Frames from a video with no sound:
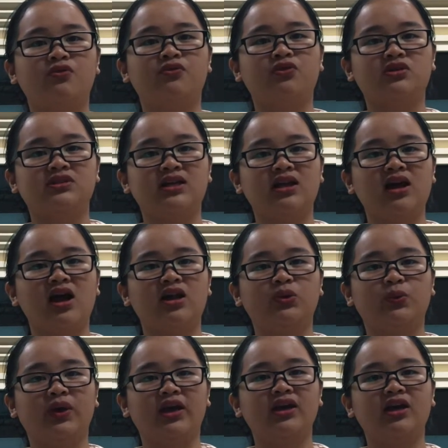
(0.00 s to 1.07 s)
For some
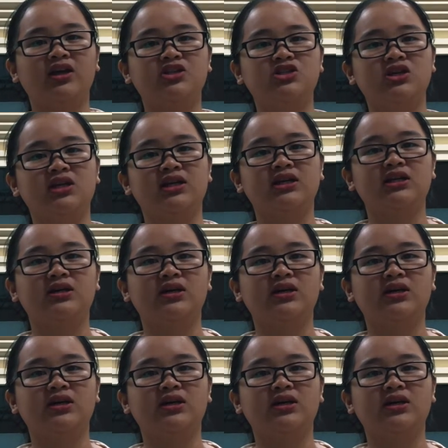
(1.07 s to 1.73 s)
hardware, actually